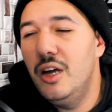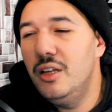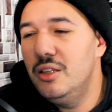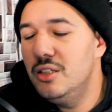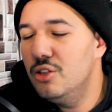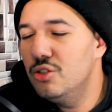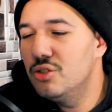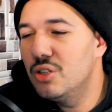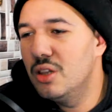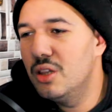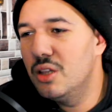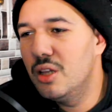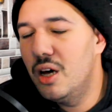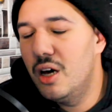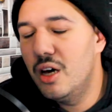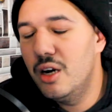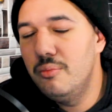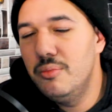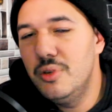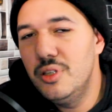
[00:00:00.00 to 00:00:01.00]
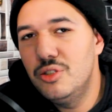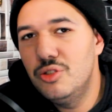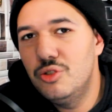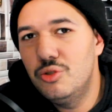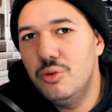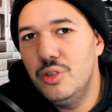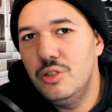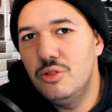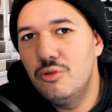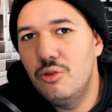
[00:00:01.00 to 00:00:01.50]
And there's a lot of
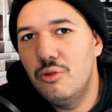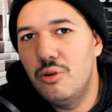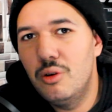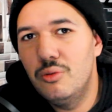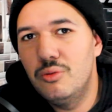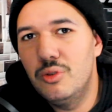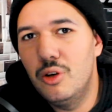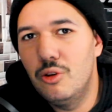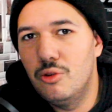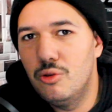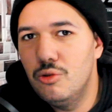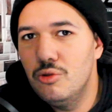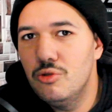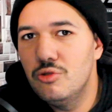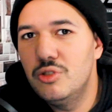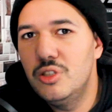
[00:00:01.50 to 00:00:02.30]
mysteries throughout the whole